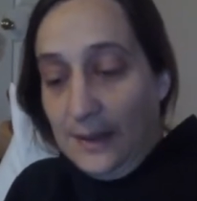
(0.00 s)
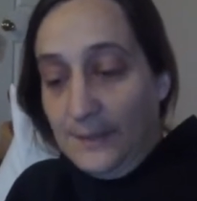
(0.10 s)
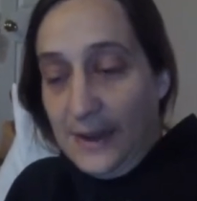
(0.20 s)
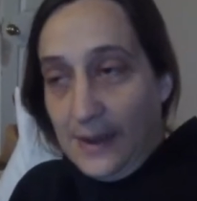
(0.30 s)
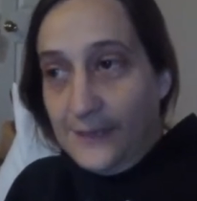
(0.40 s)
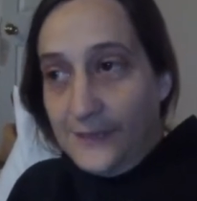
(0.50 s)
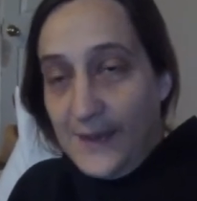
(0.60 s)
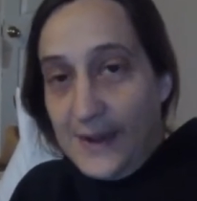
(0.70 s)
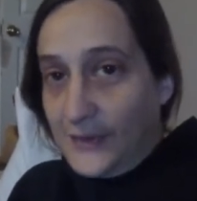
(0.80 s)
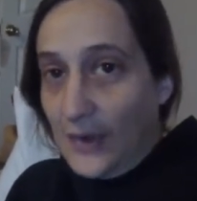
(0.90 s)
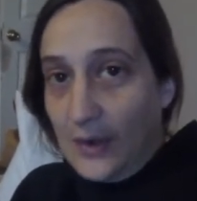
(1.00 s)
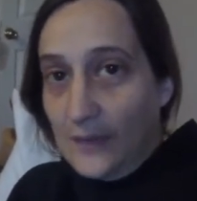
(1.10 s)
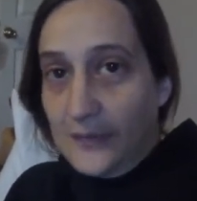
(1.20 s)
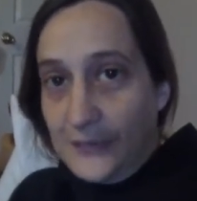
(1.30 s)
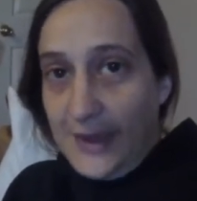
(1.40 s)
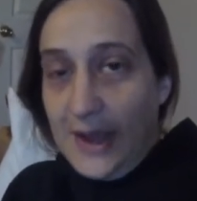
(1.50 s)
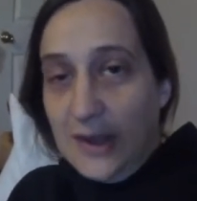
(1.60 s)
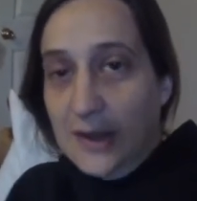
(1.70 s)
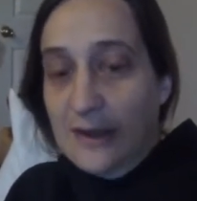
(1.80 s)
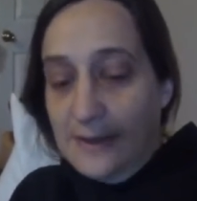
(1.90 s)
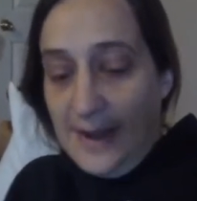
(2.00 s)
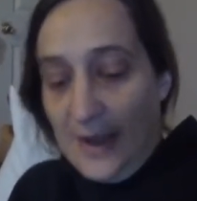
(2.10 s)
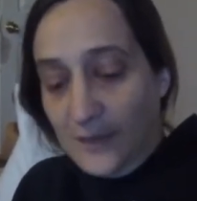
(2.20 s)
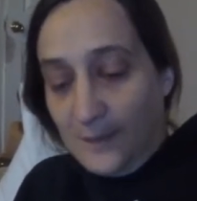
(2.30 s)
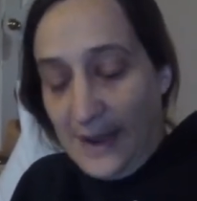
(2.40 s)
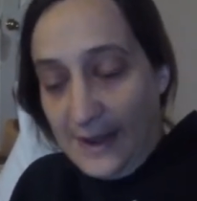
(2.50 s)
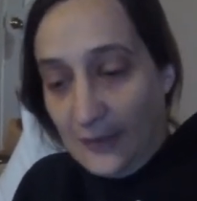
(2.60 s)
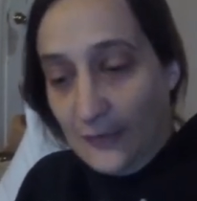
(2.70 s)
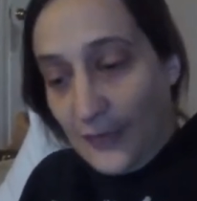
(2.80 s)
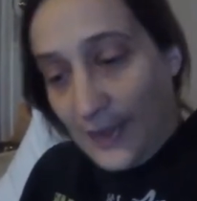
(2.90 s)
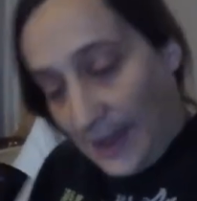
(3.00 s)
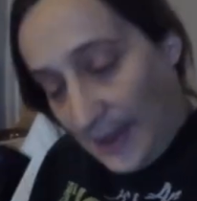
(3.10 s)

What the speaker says: Because things are a little scary right now with my health.